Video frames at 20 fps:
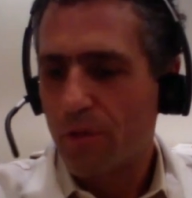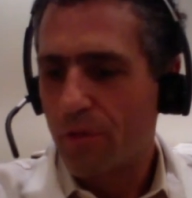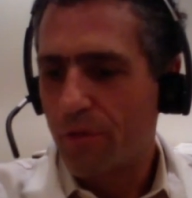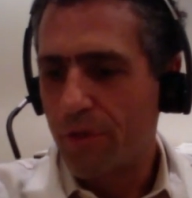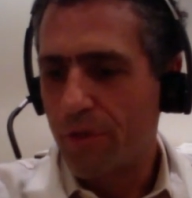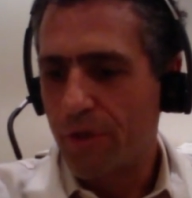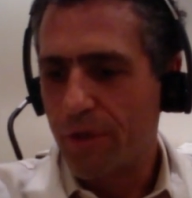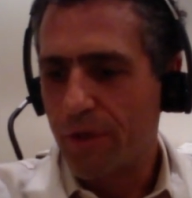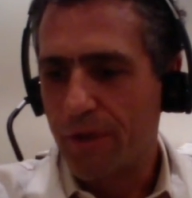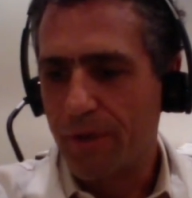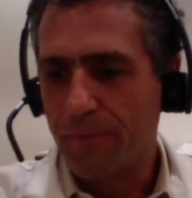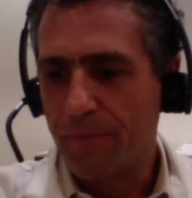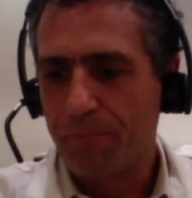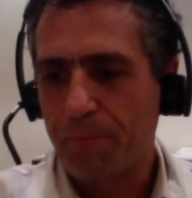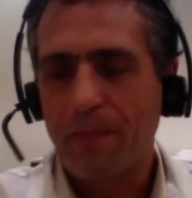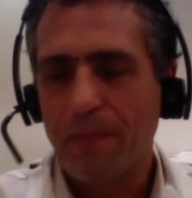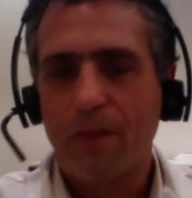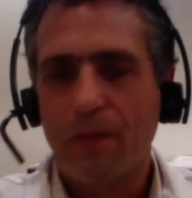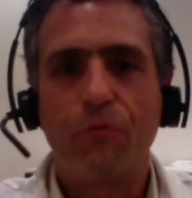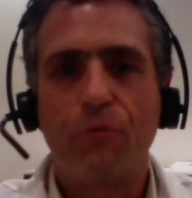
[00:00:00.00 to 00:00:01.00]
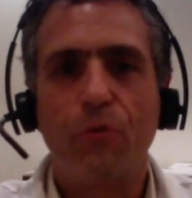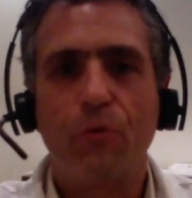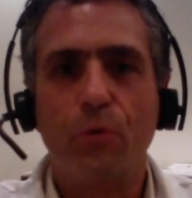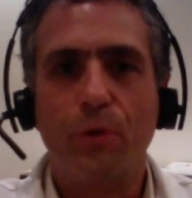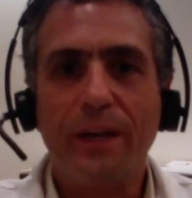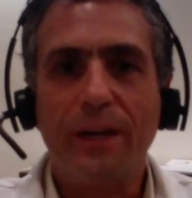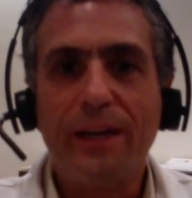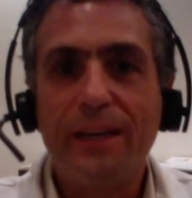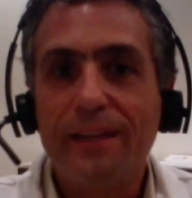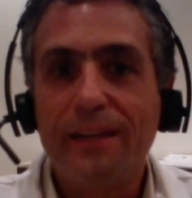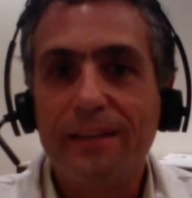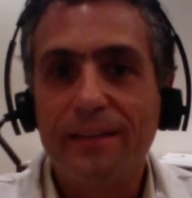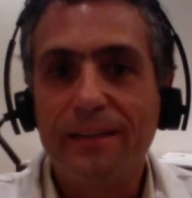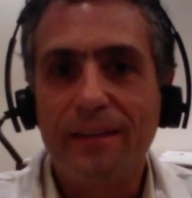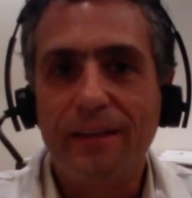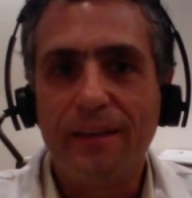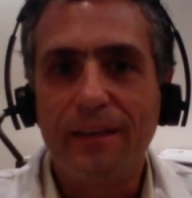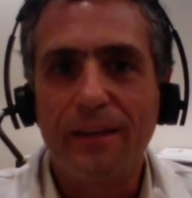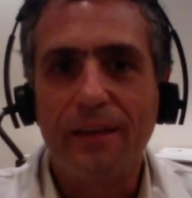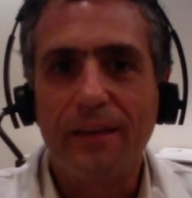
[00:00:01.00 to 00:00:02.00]
the
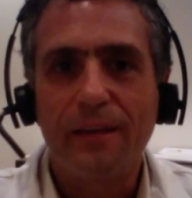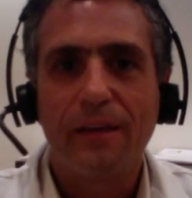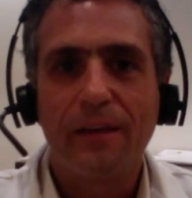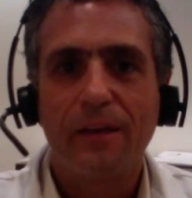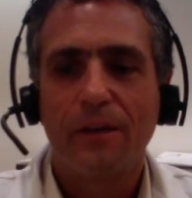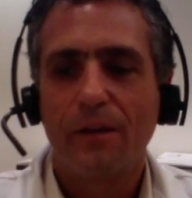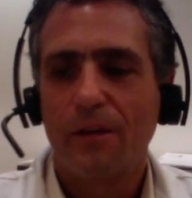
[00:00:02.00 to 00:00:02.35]
fluidity,